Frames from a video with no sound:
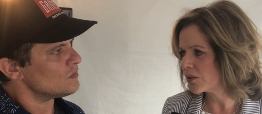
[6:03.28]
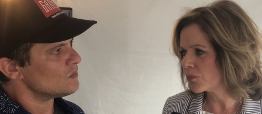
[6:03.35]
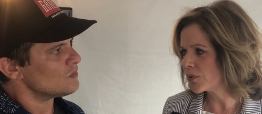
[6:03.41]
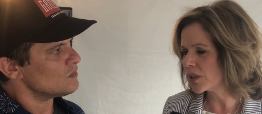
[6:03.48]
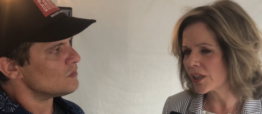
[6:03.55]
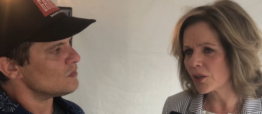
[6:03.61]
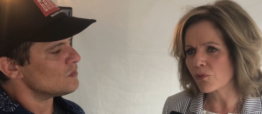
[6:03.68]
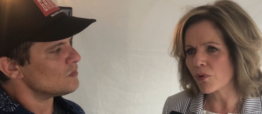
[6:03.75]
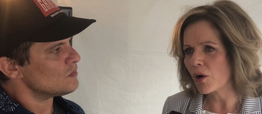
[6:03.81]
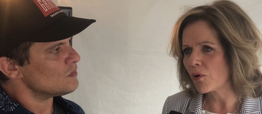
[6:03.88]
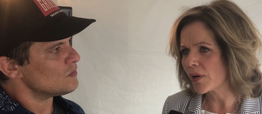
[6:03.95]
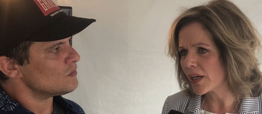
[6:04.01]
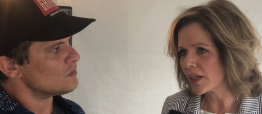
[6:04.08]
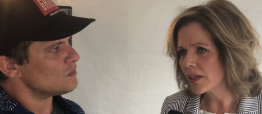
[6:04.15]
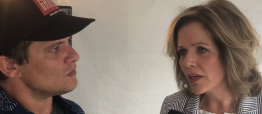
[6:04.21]
Speaker 1: and really
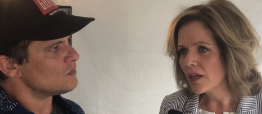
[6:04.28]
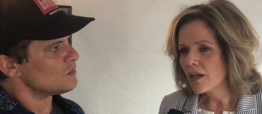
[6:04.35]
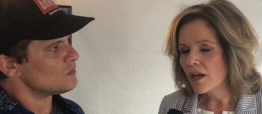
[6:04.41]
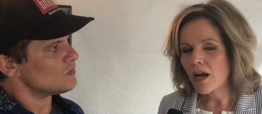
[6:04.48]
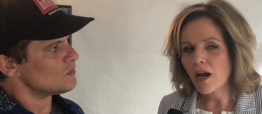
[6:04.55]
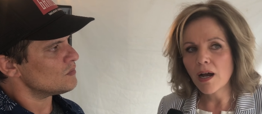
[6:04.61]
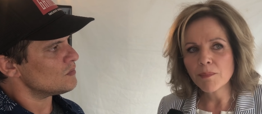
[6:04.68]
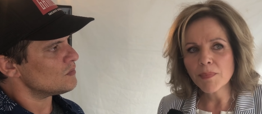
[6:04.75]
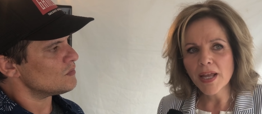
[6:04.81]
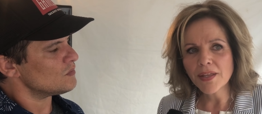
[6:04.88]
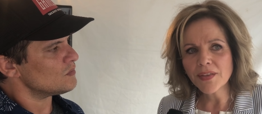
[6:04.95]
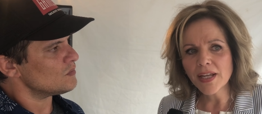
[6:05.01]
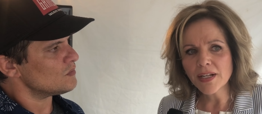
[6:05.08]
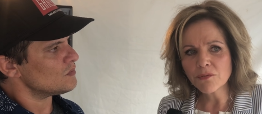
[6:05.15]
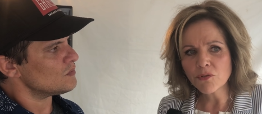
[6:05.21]
growing. Um, and
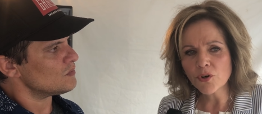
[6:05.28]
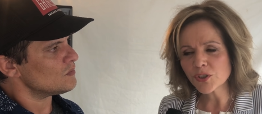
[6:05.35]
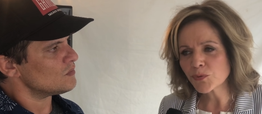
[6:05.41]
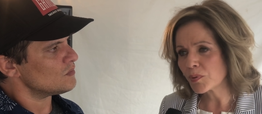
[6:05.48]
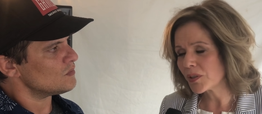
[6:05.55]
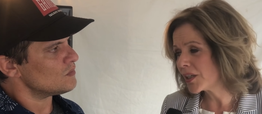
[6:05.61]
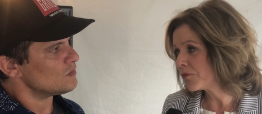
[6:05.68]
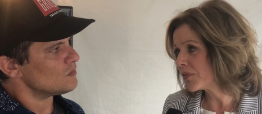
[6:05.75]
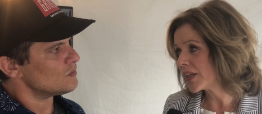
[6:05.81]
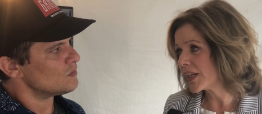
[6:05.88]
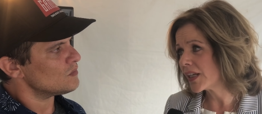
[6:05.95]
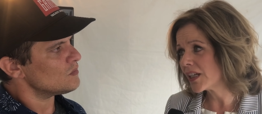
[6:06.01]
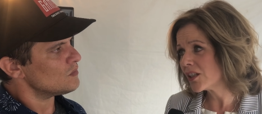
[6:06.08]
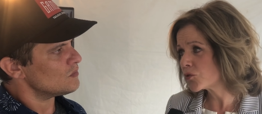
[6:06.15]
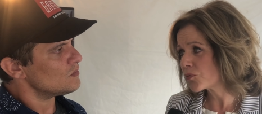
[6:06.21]
then, of course, polyphony
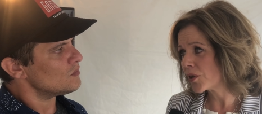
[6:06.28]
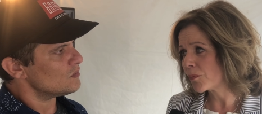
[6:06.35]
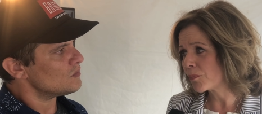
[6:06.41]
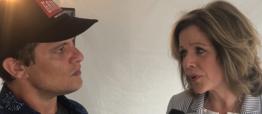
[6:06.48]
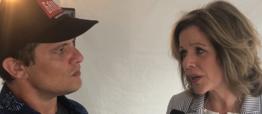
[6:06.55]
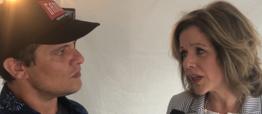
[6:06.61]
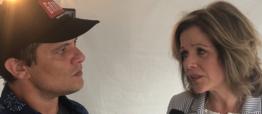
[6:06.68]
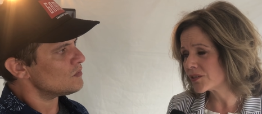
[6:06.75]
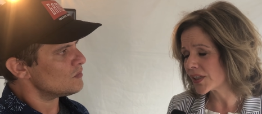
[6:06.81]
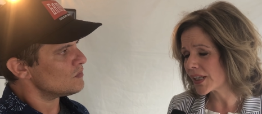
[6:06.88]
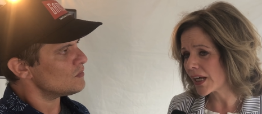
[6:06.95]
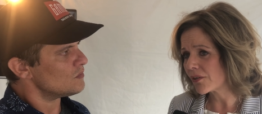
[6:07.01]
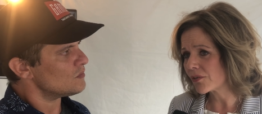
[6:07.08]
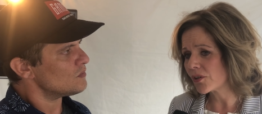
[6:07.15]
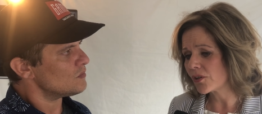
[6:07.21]
in Israel, bringing
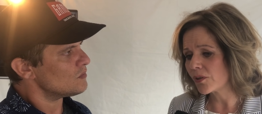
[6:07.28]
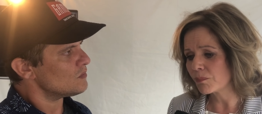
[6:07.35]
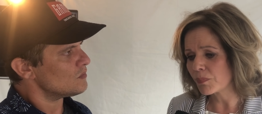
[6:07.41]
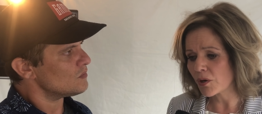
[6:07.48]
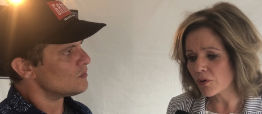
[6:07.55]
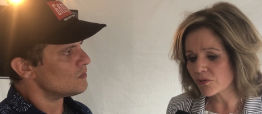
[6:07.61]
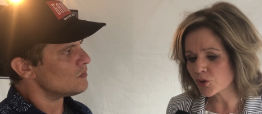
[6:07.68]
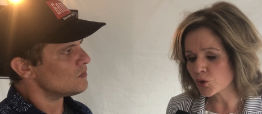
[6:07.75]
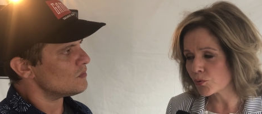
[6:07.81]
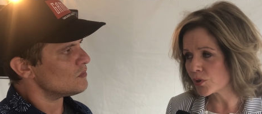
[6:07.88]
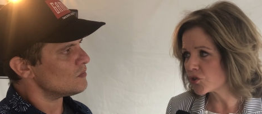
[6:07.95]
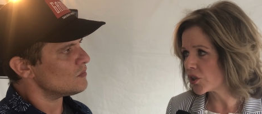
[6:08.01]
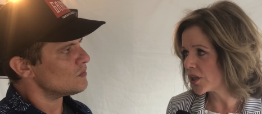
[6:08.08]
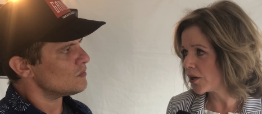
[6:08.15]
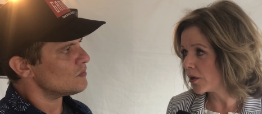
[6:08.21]
together both
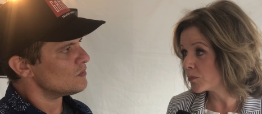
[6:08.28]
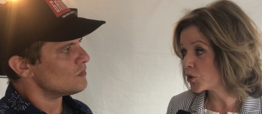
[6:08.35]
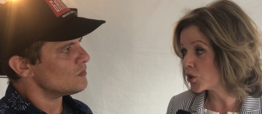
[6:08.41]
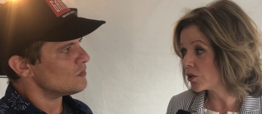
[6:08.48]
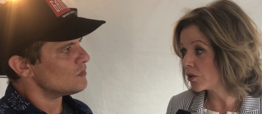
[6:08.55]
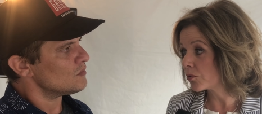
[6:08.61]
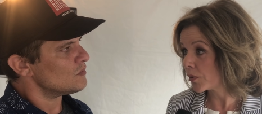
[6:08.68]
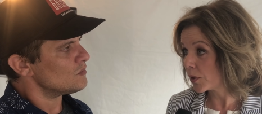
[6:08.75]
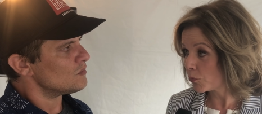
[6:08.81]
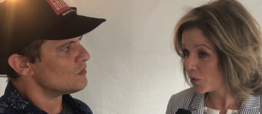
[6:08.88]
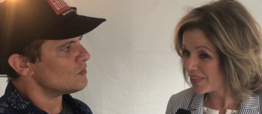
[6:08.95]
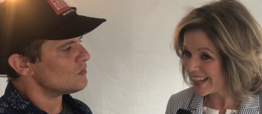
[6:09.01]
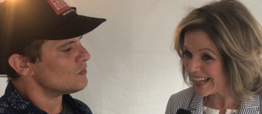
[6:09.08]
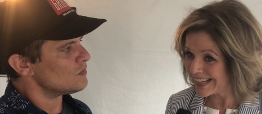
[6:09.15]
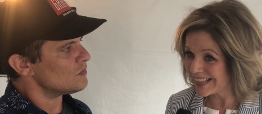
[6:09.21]
Jewish and Arab children
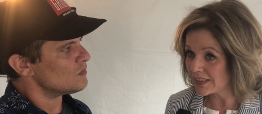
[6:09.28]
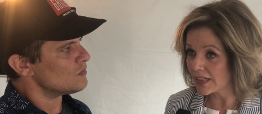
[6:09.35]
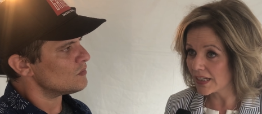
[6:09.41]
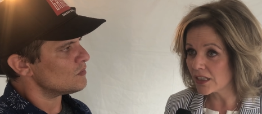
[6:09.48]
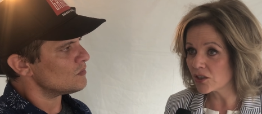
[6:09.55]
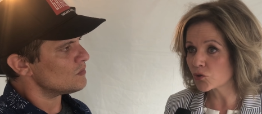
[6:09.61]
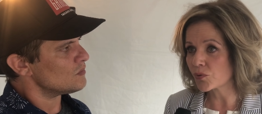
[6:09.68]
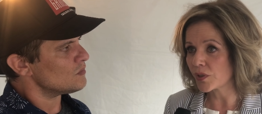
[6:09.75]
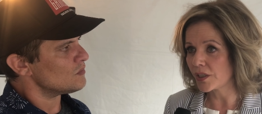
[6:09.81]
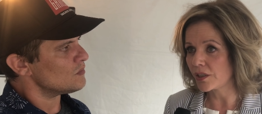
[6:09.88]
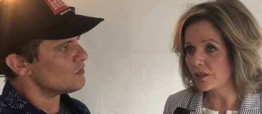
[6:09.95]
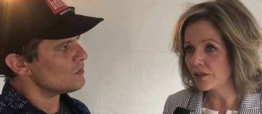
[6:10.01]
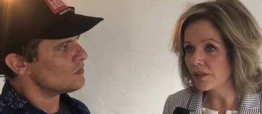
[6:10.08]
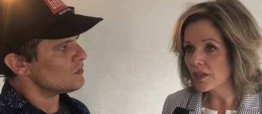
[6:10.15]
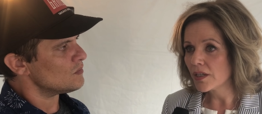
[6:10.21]
within
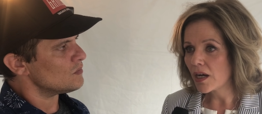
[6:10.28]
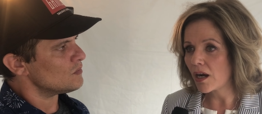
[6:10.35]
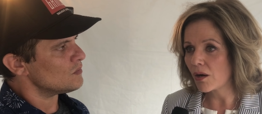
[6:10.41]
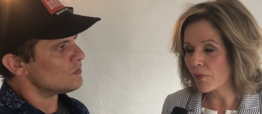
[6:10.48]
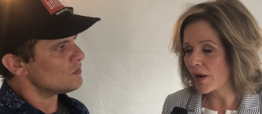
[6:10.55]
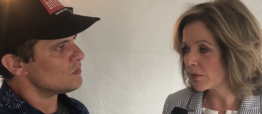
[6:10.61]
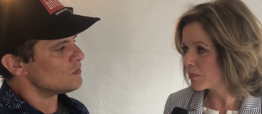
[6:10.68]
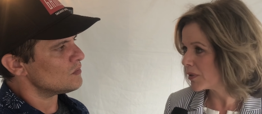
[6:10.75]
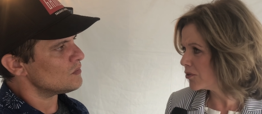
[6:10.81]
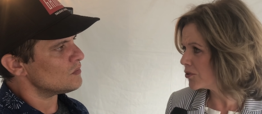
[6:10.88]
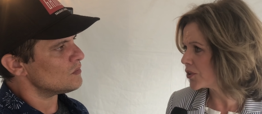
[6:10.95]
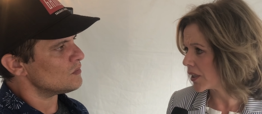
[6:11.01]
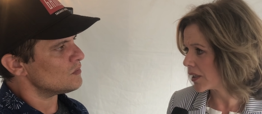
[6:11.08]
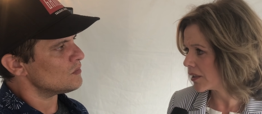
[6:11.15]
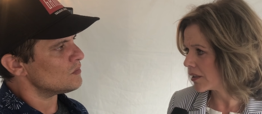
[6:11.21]
Israel around
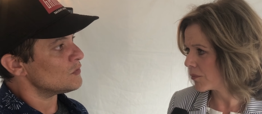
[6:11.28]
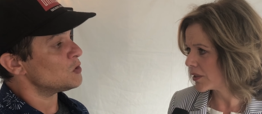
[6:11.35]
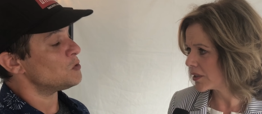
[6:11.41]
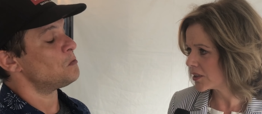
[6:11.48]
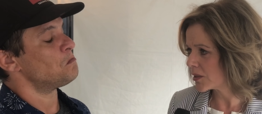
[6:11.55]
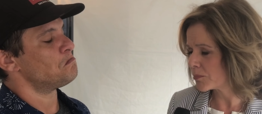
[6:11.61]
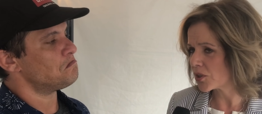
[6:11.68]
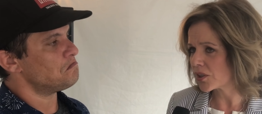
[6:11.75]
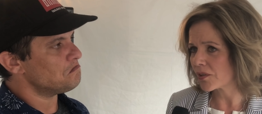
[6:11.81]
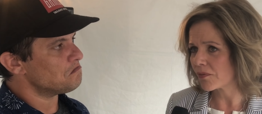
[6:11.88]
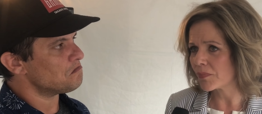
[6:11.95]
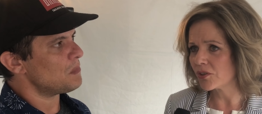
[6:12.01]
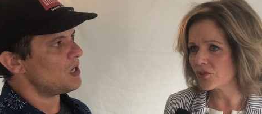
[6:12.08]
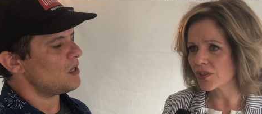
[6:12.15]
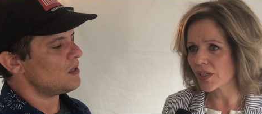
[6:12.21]
music, around the subject of
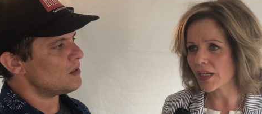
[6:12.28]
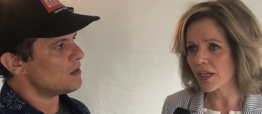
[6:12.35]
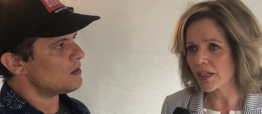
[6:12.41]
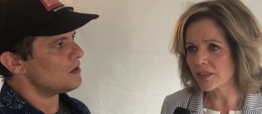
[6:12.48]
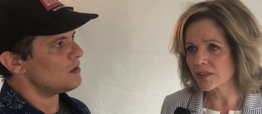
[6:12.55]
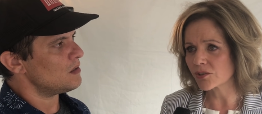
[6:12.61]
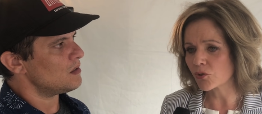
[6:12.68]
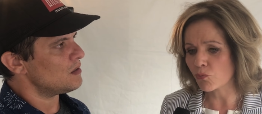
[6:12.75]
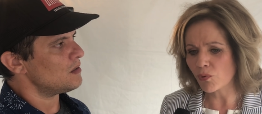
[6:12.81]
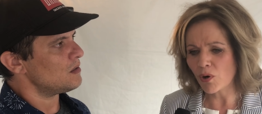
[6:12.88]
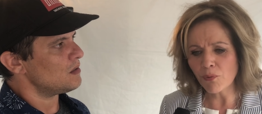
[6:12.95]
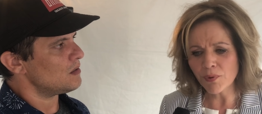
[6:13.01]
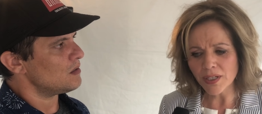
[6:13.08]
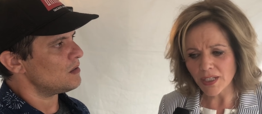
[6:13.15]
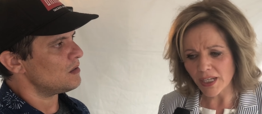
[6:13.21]
music, and it's
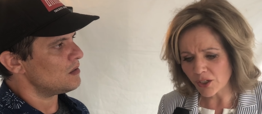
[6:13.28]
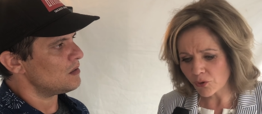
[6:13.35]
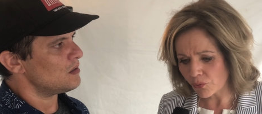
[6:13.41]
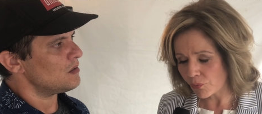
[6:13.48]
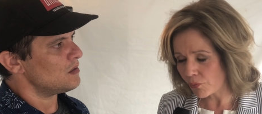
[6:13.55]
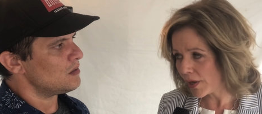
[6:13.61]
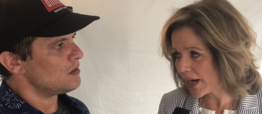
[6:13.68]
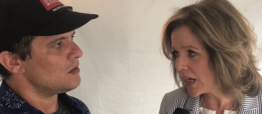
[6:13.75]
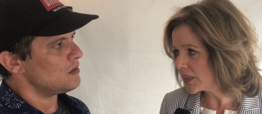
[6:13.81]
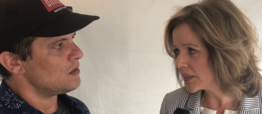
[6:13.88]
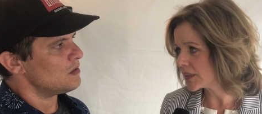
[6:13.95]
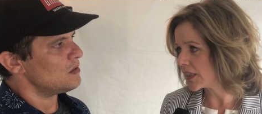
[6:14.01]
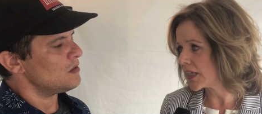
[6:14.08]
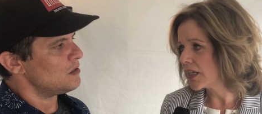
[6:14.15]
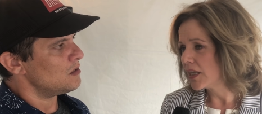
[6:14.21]
growing like
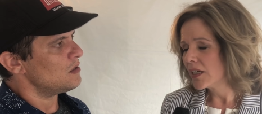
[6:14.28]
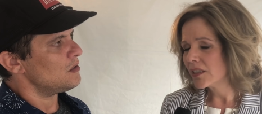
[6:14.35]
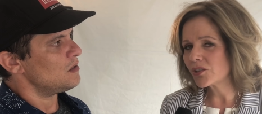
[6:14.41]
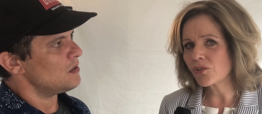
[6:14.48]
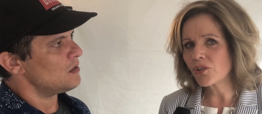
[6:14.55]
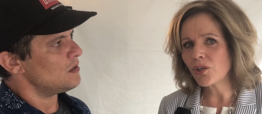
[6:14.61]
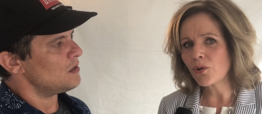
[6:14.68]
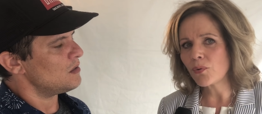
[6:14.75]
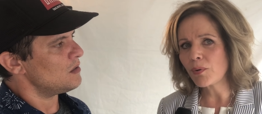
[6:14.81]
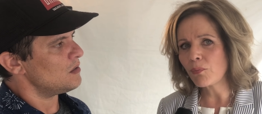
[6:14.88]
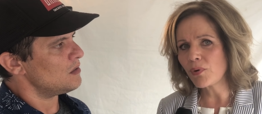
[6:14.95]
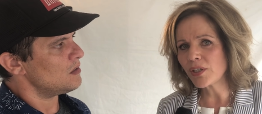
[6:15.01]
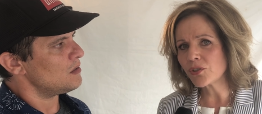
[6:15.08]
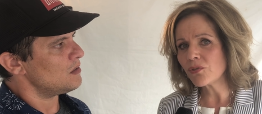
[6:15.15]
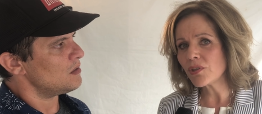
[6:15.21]
crazy. So you know,
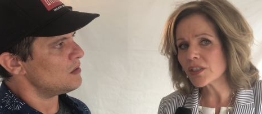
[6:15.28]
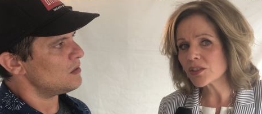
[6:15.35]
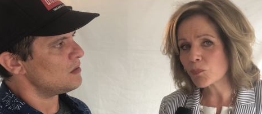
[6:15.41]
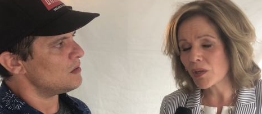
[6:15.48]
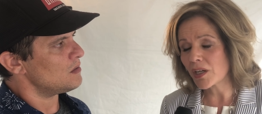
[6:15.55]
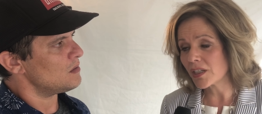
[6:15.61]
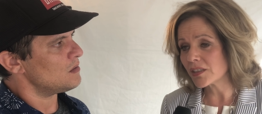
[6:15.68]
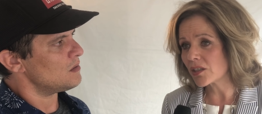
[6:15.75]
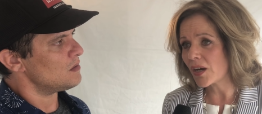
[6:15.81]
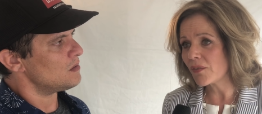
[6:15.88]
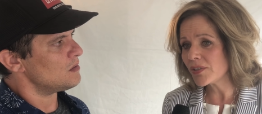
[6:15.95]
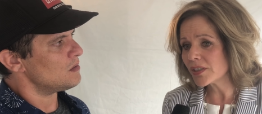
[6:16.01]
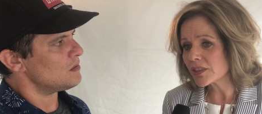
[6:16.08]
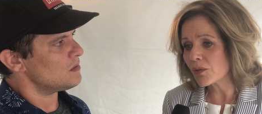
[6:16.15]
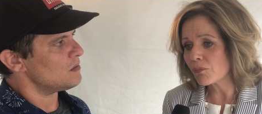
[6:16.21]
we do this because
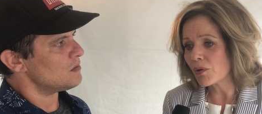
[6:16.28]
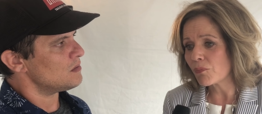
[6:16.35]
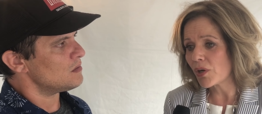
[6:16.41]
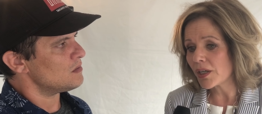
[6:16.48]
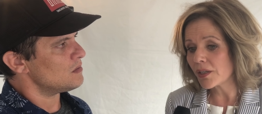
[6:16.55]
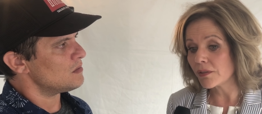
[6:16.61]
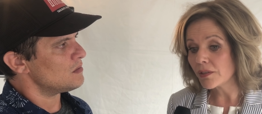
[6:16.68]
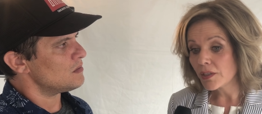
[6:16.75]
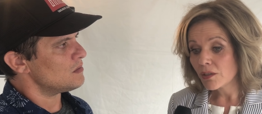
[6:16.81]
obviously we want to